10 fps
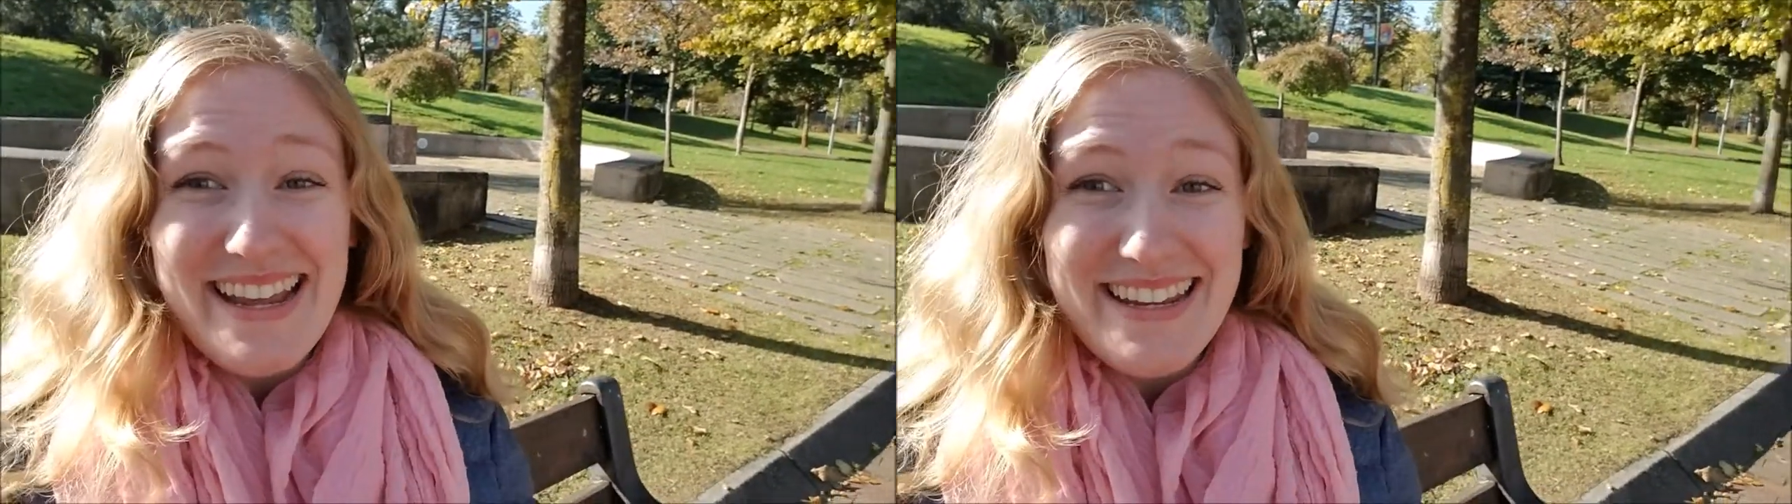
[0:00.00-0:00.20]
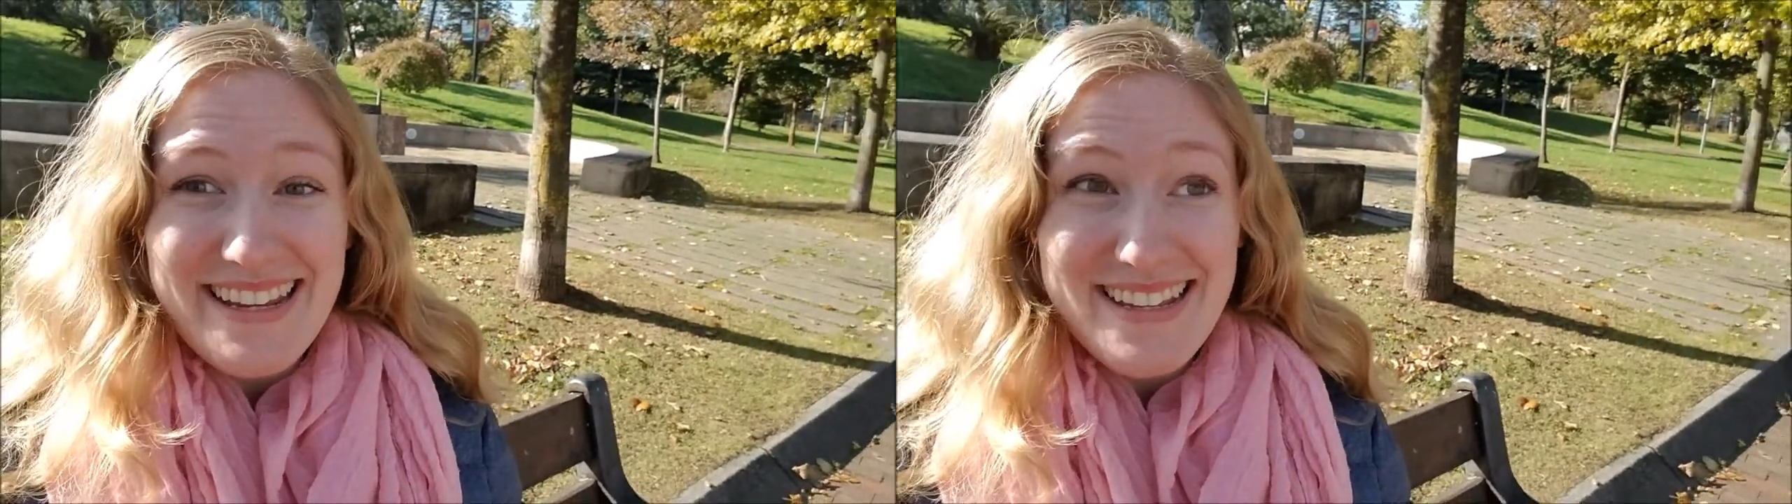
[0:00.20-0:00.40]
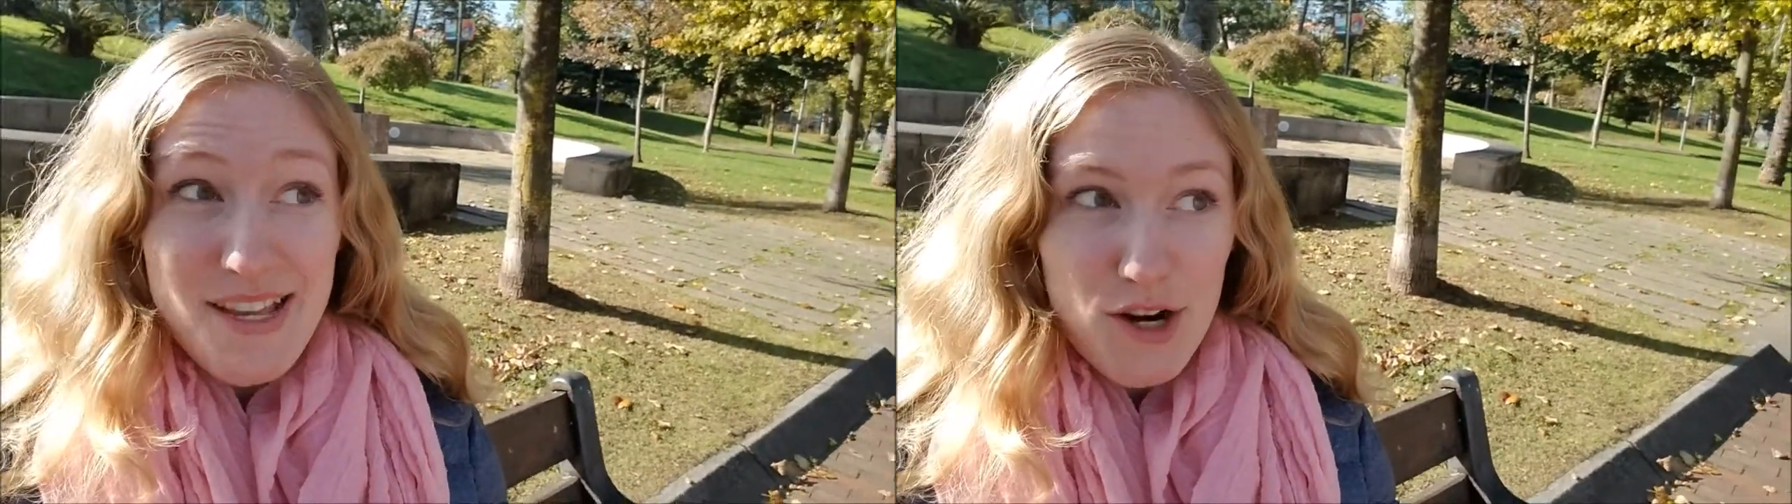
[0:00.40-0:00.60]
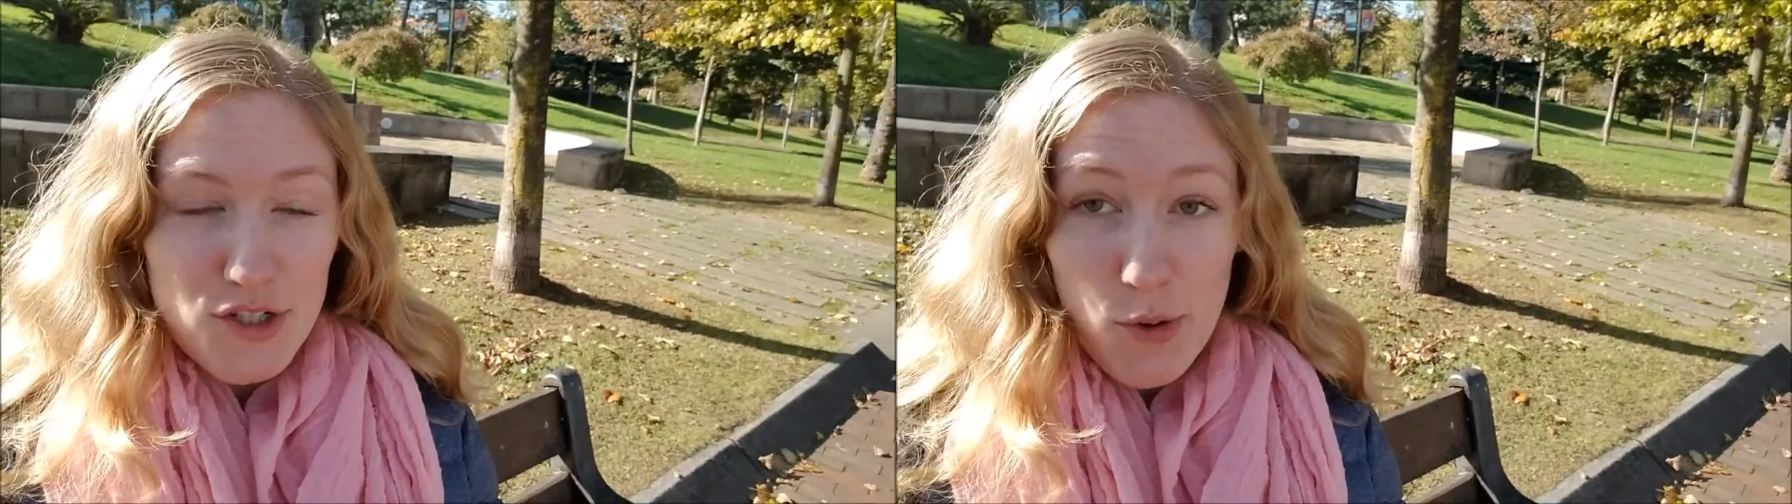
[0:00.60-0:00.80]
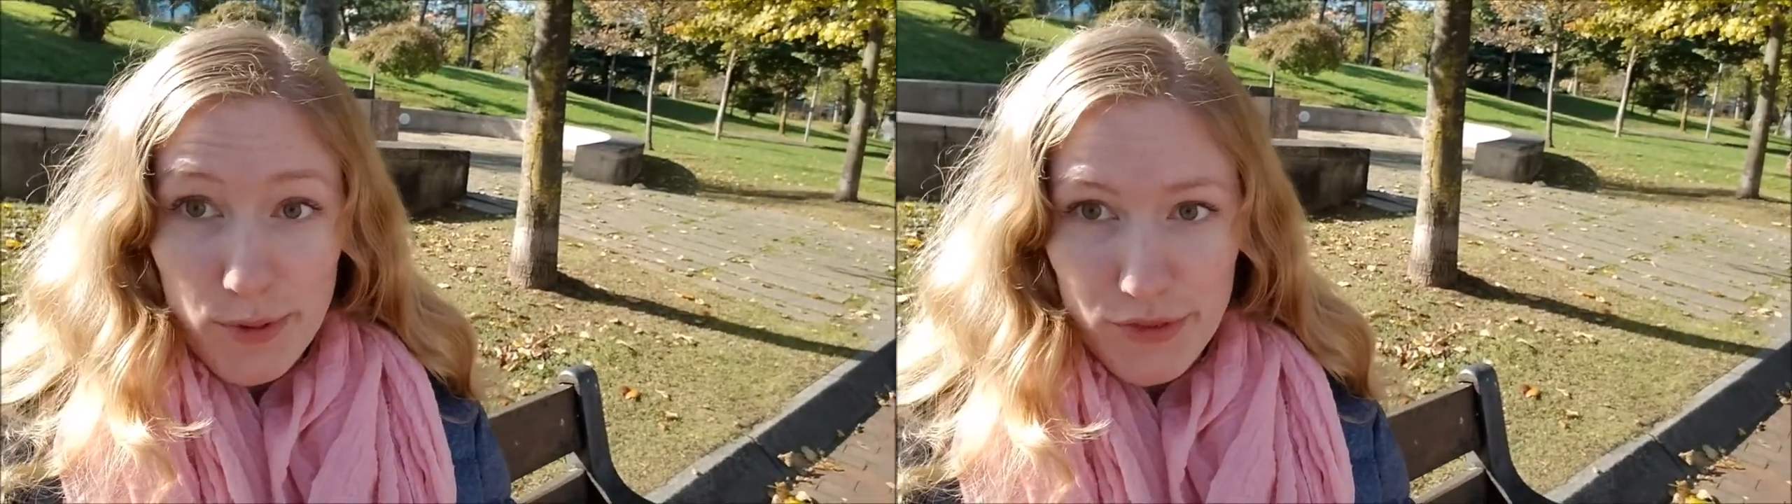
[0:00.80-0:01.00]
It is
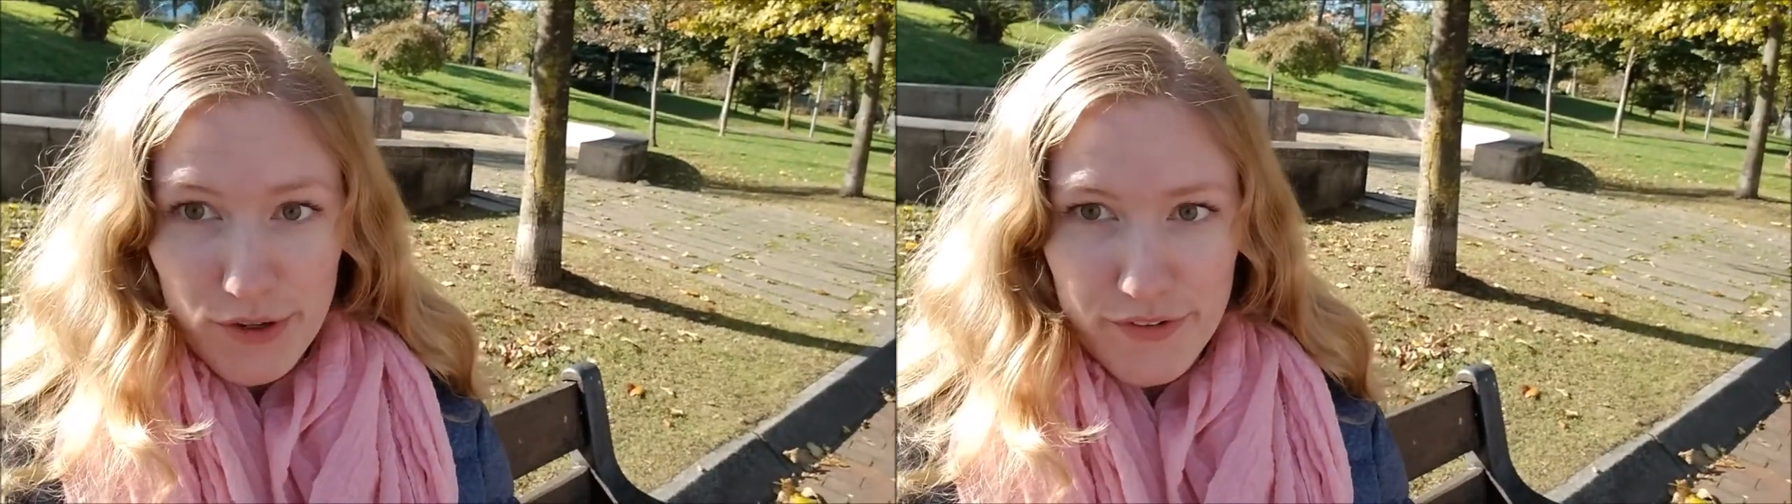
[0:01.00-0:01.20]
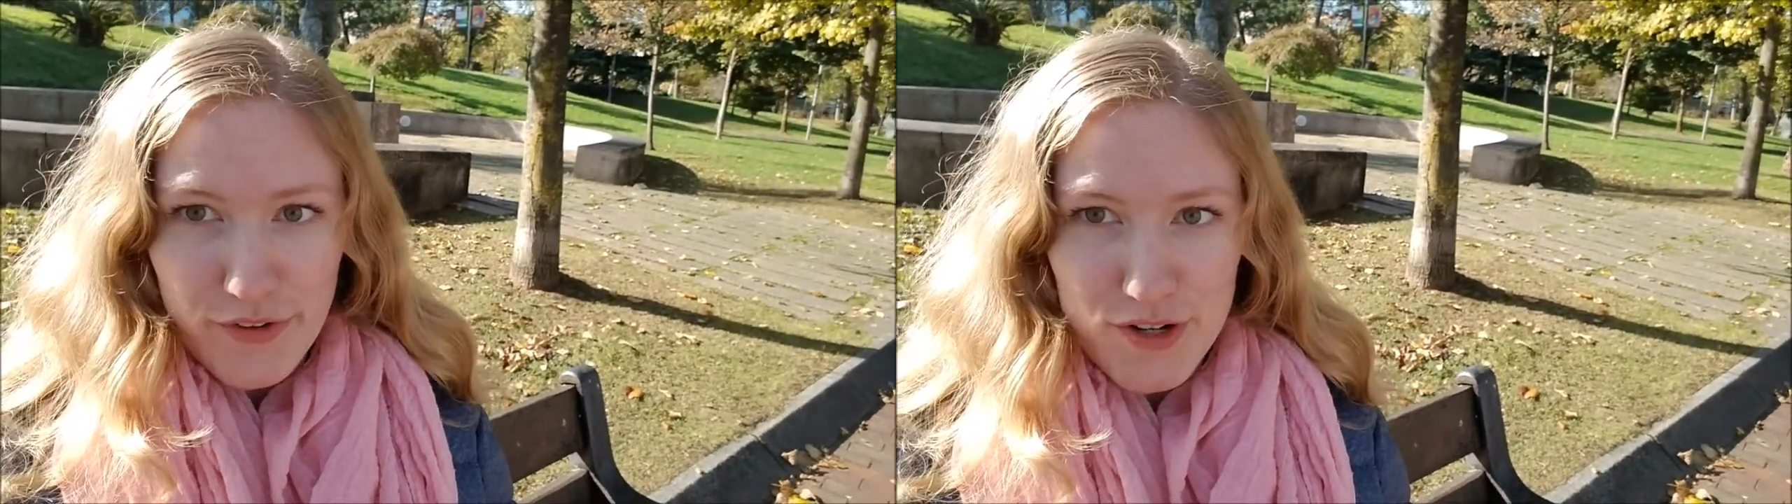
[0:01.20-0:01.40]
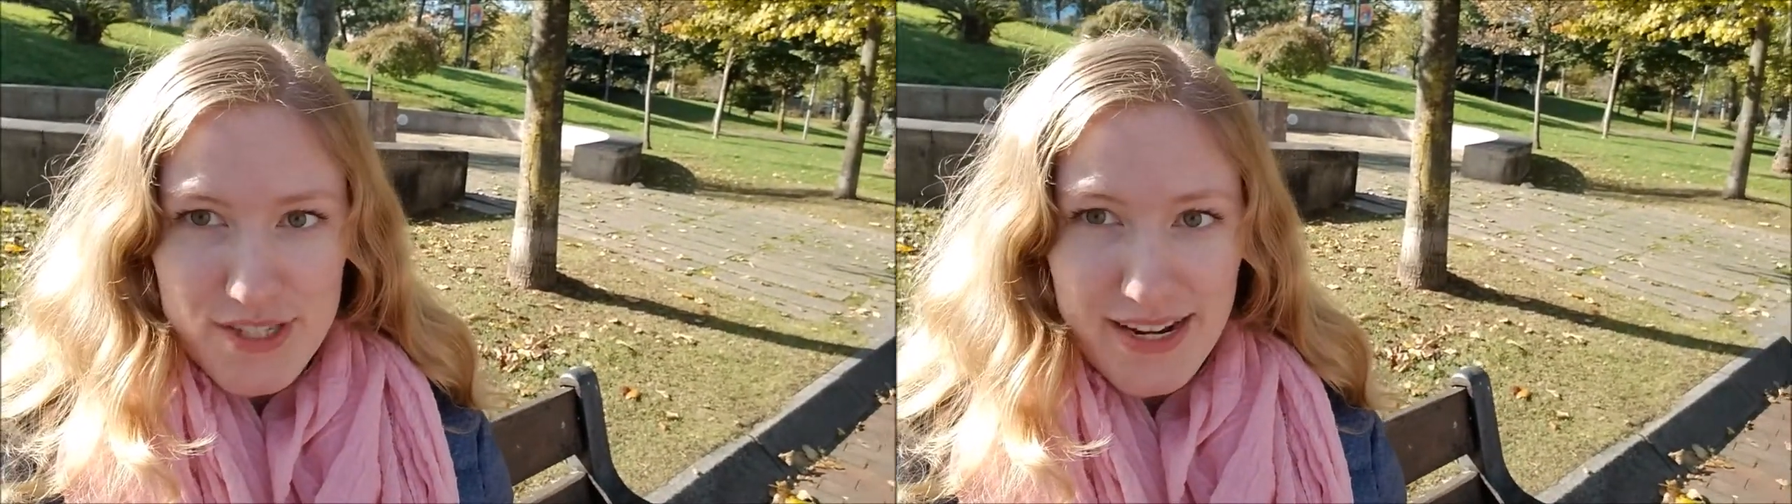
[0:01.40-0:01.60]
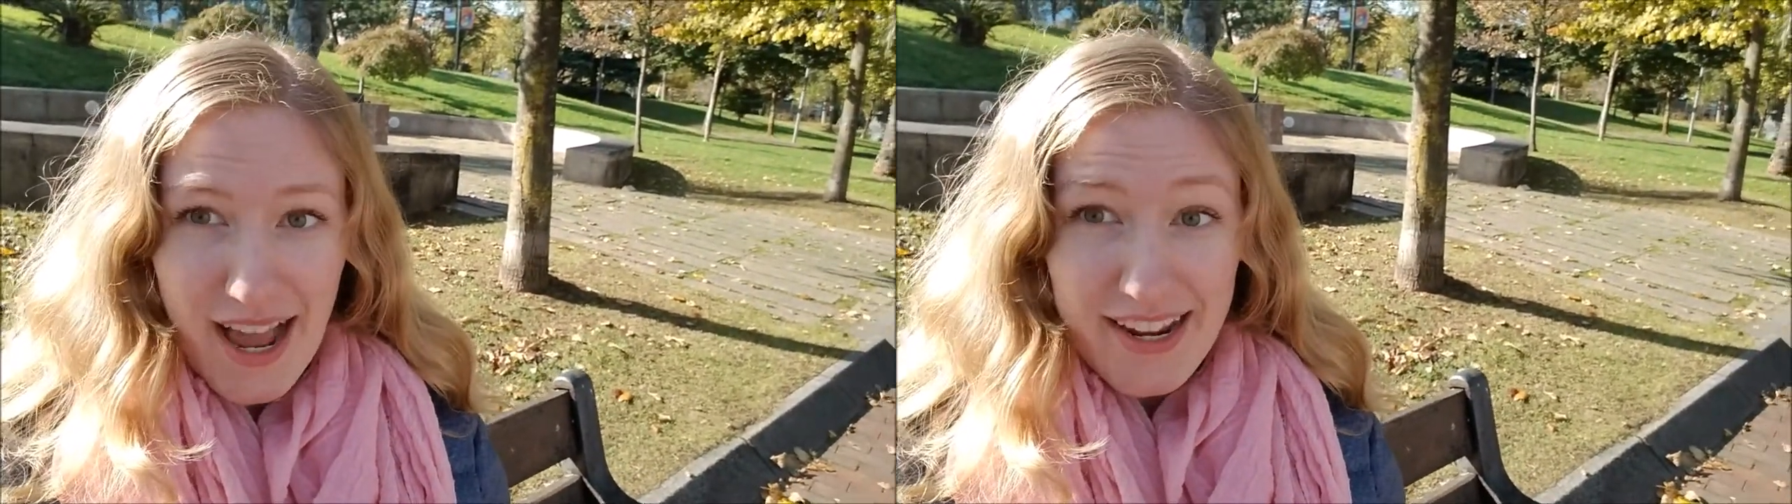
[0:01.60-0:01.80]
October 31st